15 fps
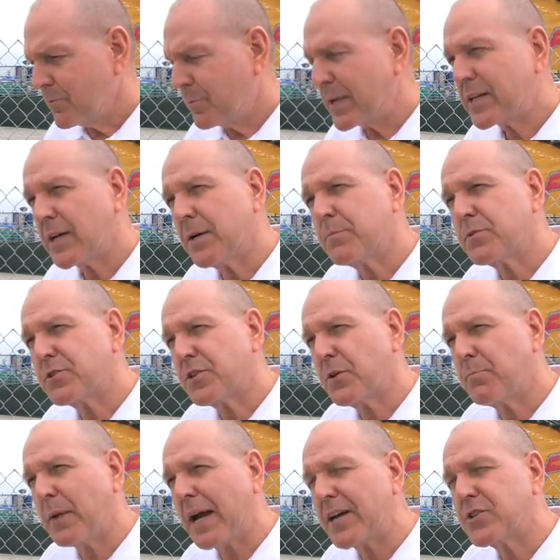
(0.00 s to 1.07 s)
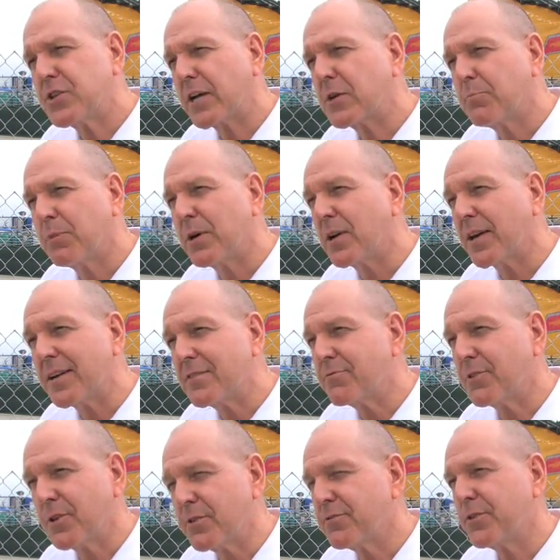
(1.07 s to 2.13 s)
becomes the magic bullet
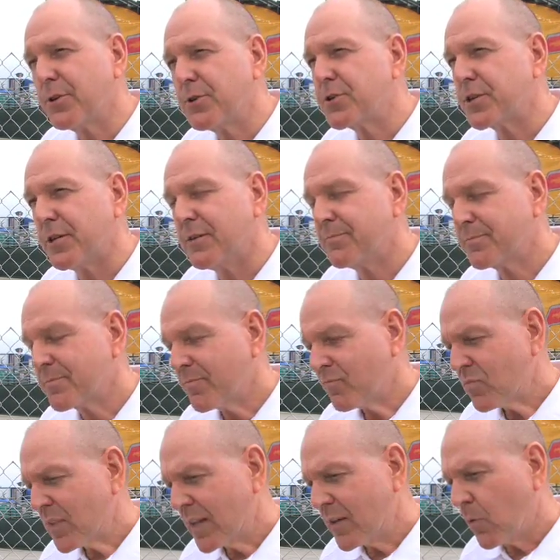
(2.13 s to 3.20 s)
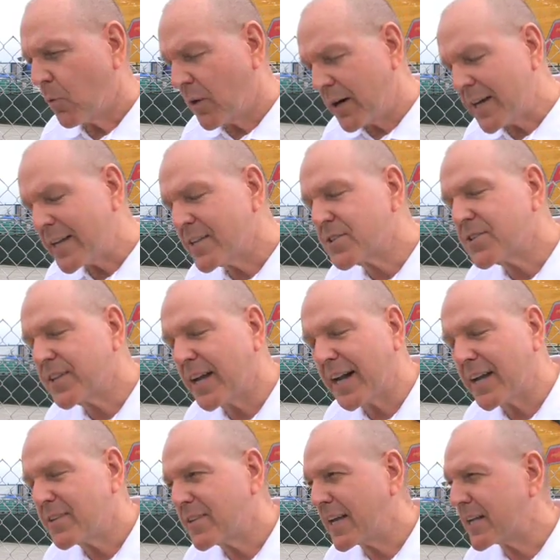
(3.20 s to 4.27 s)
for the future. Why is
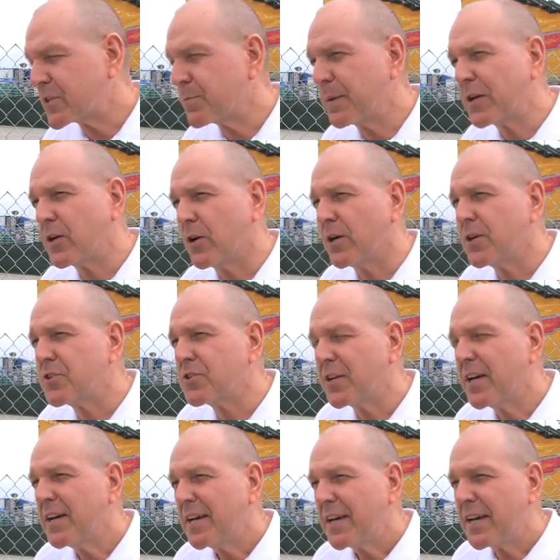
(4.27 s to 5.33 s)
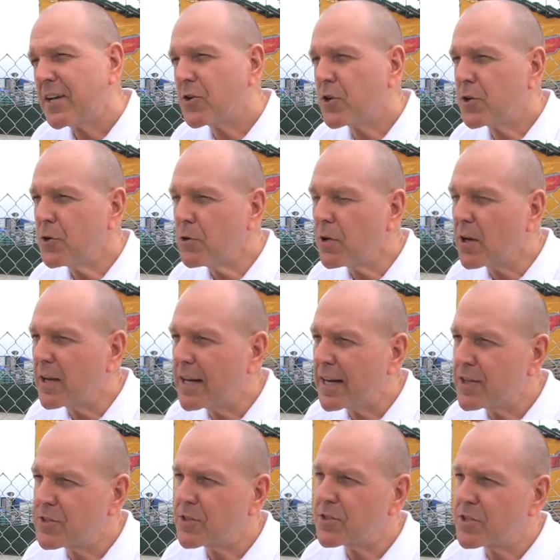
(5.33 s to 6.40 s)
that? That's because it
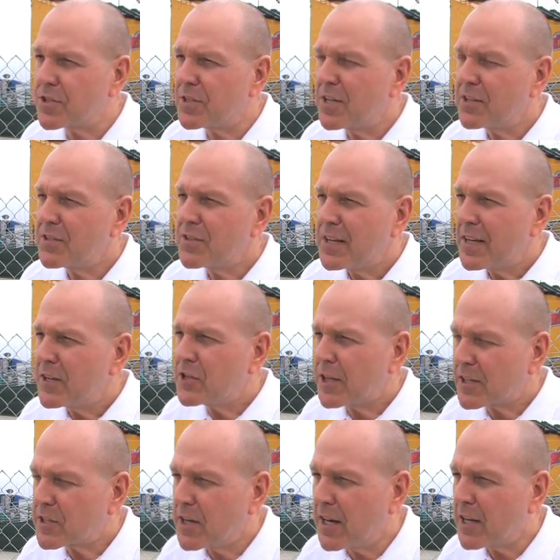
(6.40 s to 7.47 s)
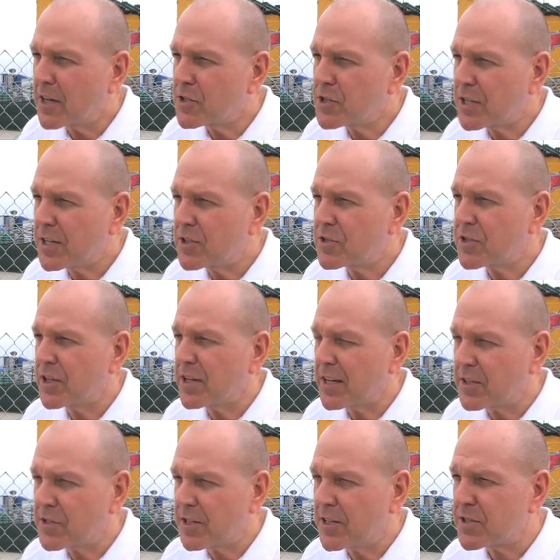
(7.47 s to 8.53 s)
utilizes technologies that
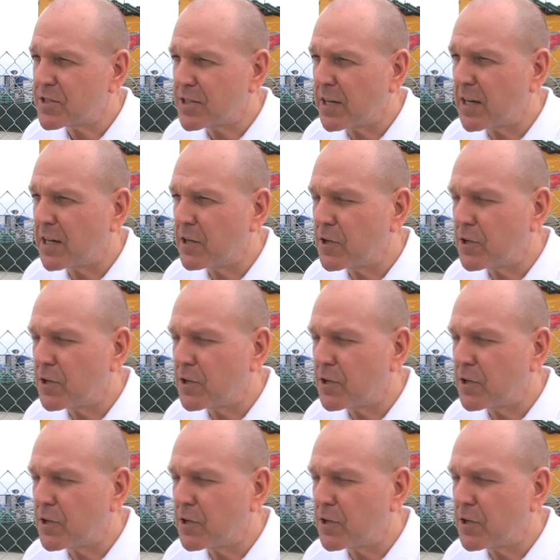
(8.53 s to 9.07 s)
exist. and